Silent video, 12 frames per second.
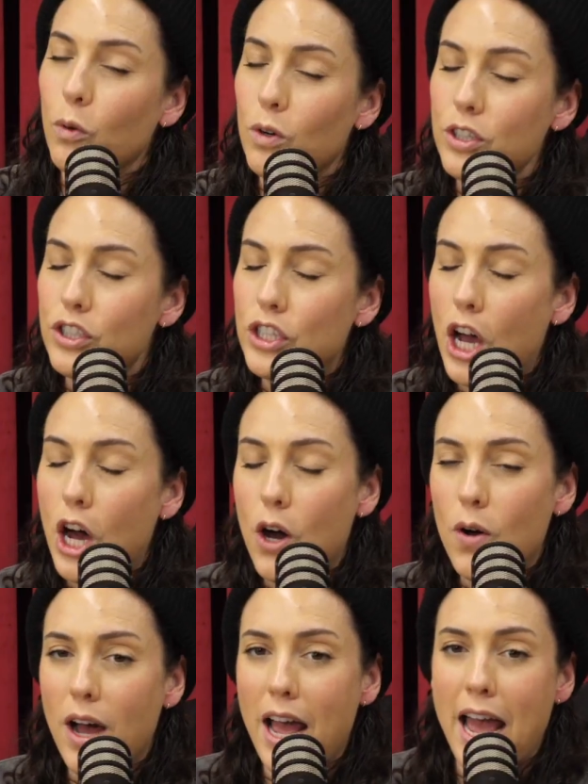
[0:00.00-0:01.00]
We're
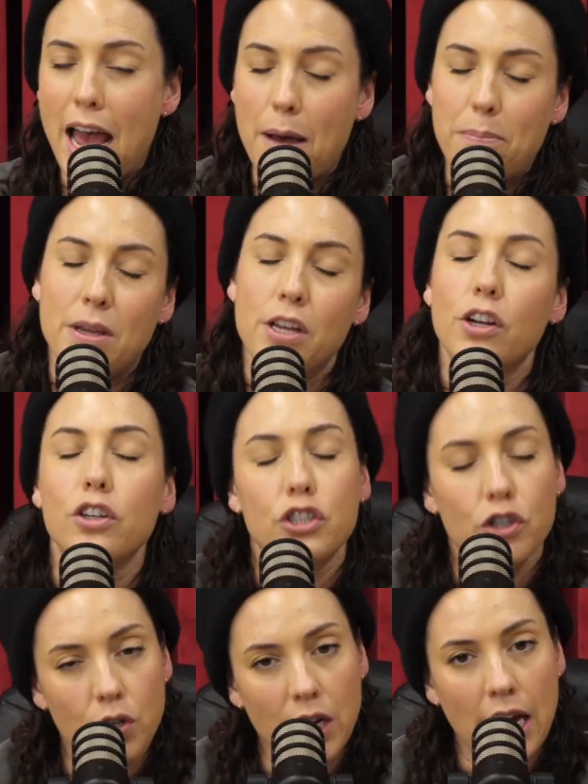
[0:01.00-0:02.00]
so happy you're
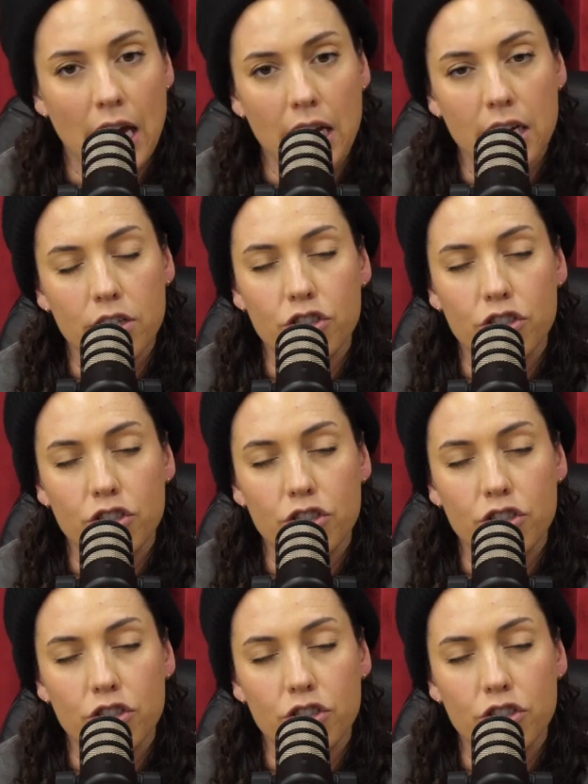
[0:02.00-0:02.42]
tuning in.